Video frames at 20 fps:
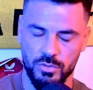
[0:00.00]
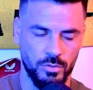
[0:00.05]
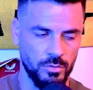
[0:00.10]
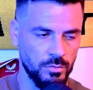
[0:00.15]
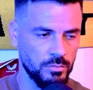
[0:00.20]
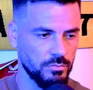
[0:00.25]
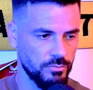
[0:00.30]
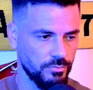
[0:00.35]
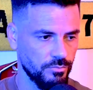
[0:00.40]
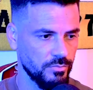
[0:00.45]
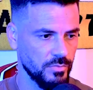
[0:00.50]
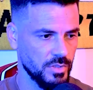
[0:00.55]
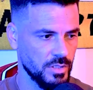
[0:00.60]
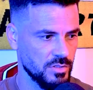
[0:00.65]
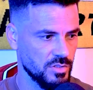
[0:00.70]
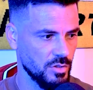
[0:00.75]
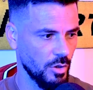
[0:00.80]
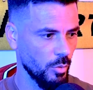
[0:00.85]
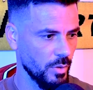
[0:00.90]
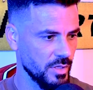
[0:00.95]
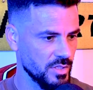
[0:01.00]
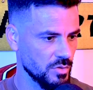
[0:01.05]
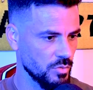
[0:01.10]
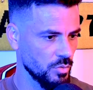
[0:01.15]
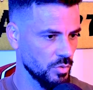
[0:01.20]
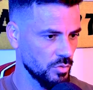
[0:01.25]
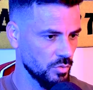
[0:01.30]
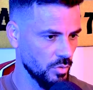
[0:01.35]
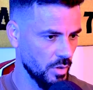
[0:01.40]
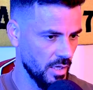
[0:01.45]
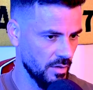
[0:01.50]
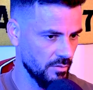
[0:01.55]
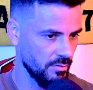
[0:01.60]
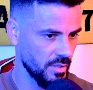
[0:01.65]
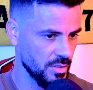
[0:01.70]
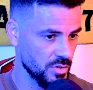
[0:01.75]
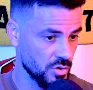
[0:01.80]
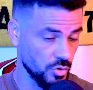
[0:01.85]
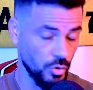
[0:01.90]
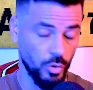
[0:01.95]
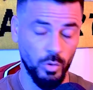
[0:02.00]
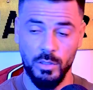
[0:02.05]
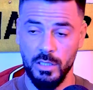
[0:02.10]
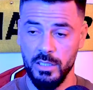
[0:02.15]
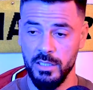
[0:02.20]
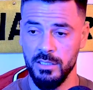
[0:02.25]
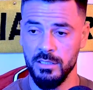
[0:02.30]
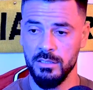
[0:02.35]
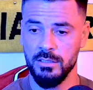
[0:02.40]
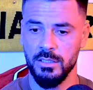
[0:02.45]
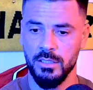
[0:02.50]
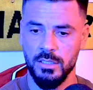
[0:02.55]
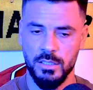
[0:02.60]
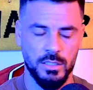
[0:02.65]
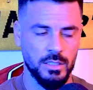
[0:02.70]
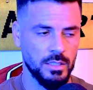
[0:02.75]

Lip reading: So it's always good to have a strong league,